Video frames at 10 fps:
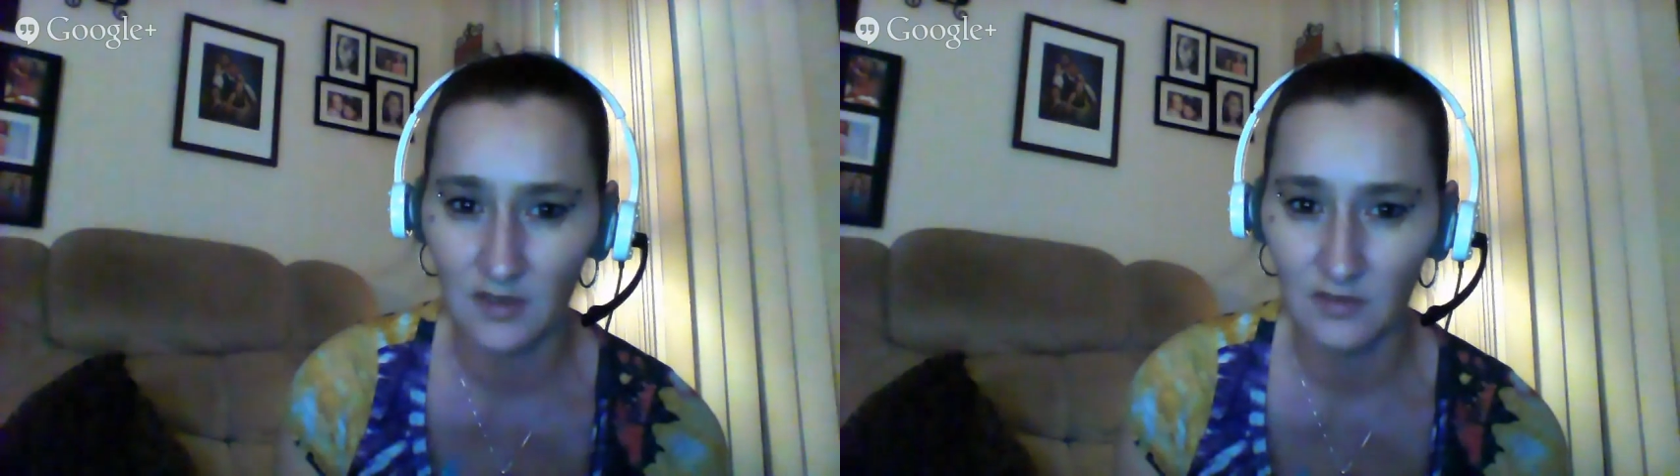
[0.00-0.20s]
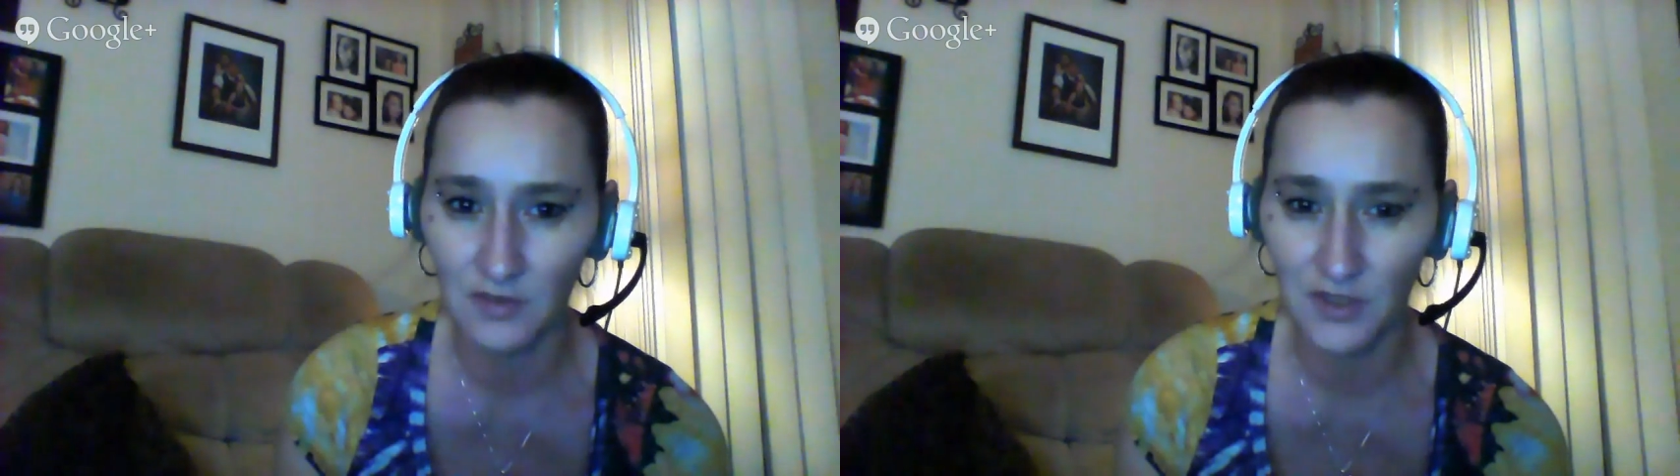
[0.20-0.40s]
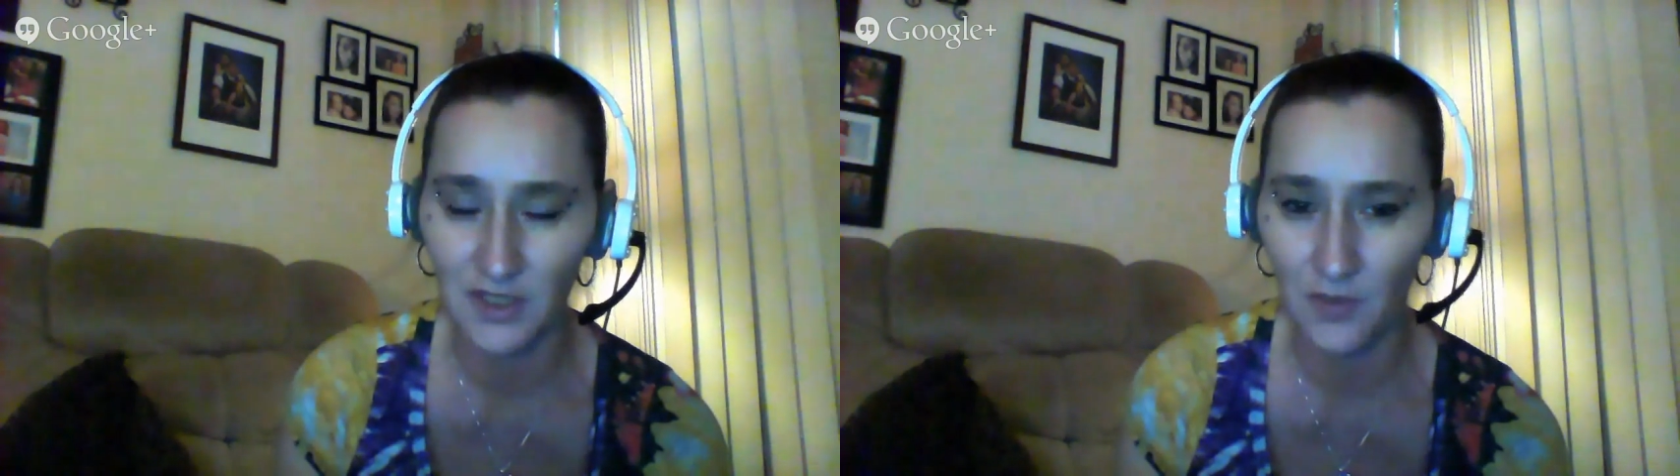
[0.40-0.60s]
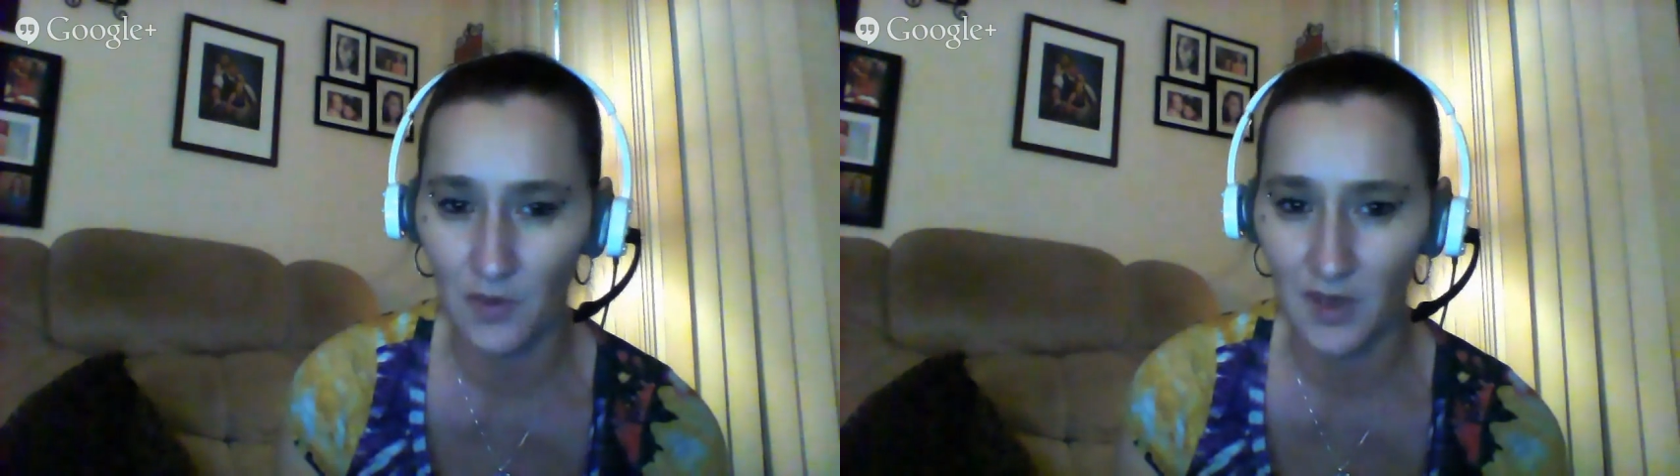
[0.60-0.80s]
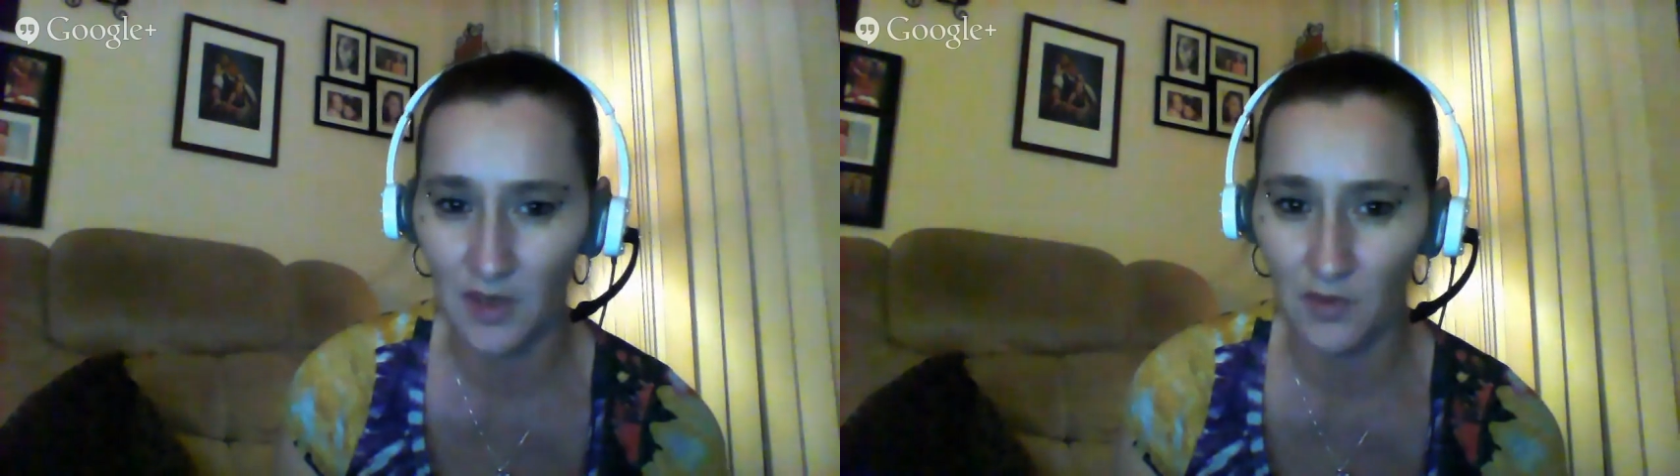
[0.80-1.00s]
whichever
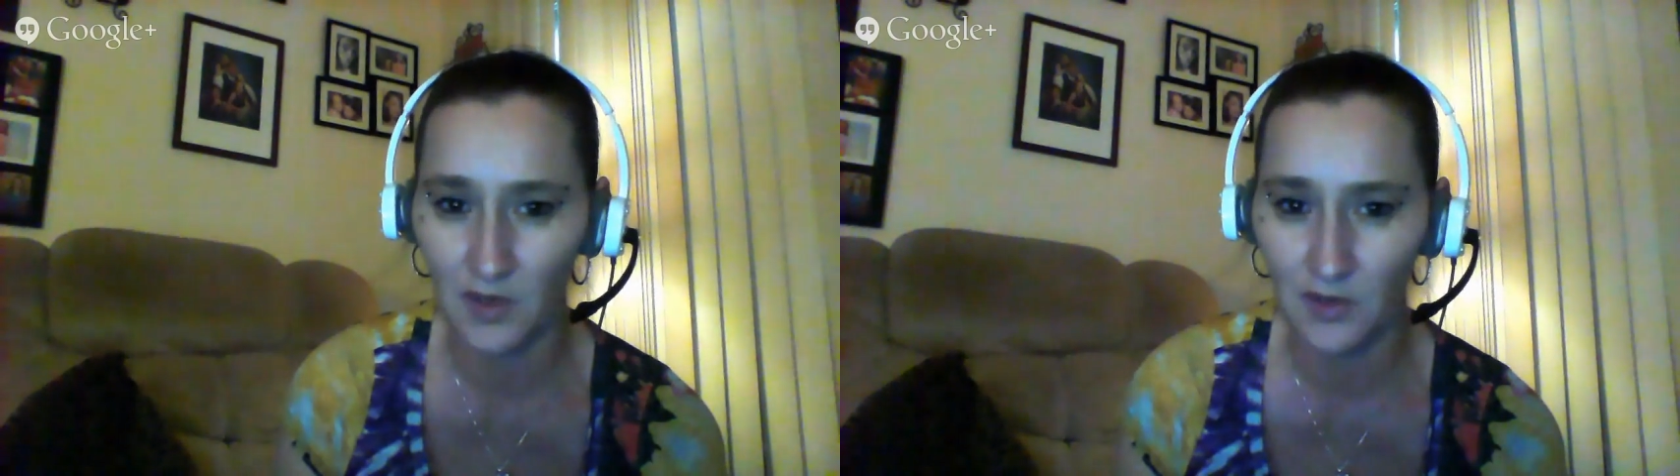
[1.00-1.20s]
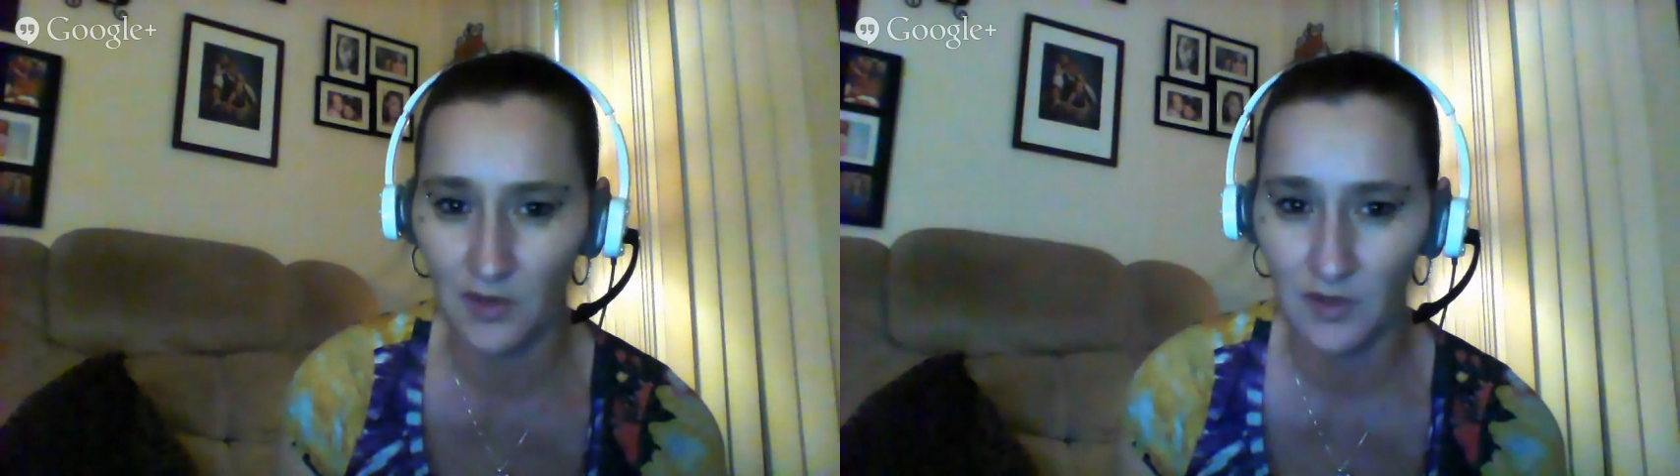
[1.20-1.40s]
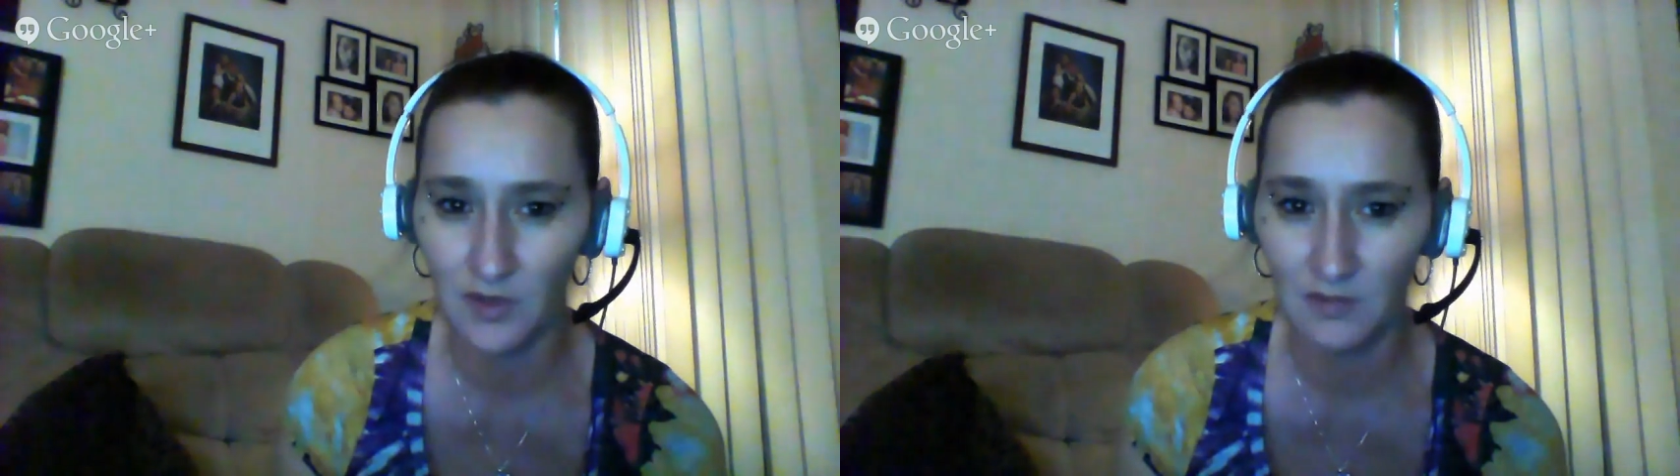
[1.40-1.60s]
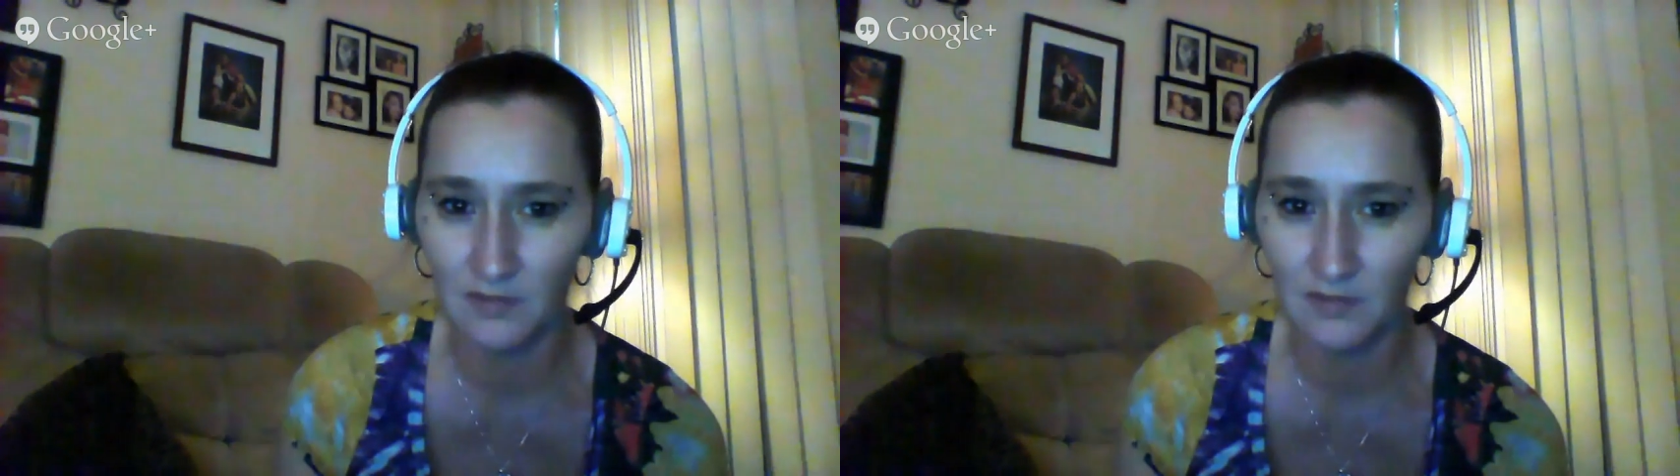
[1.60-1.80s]
way you want to do it.